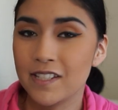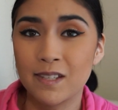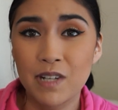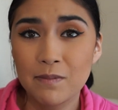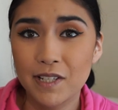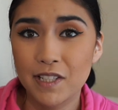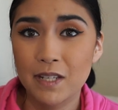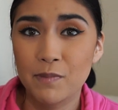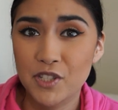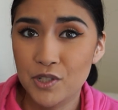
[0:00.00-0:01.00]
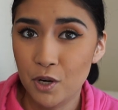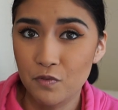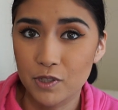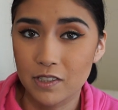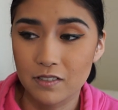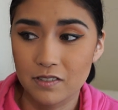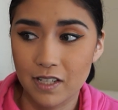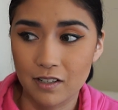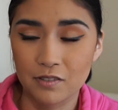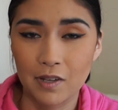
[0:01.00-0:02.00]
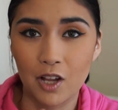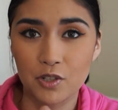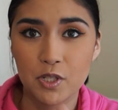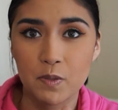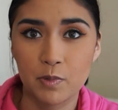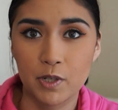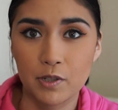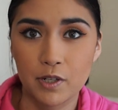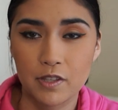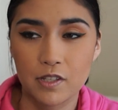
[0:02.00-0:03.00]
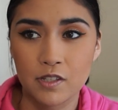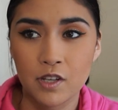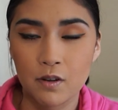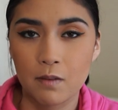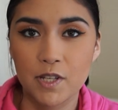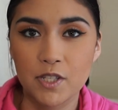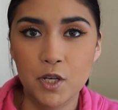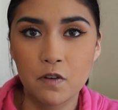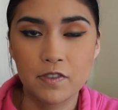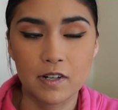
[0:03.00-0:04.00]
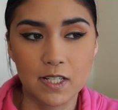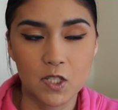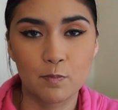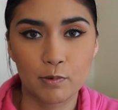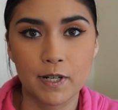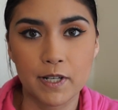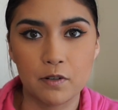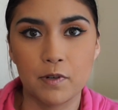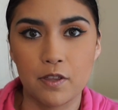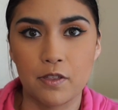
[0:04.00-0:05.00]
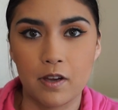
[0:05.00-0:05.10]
Sometimes I clean my stove with this. Like I'll just sprinkle it on this on my stove, and then I spray it with